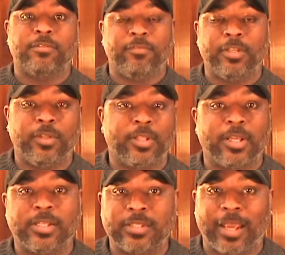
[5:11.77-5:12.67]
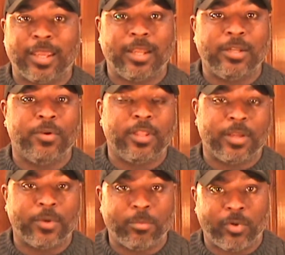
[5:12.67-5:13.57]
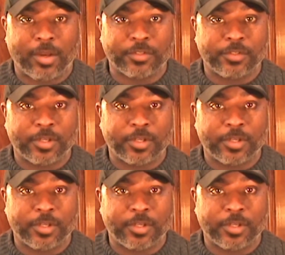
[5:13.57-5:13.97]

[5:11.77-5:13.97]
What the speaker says: viewing things, I can't do anything with a browser.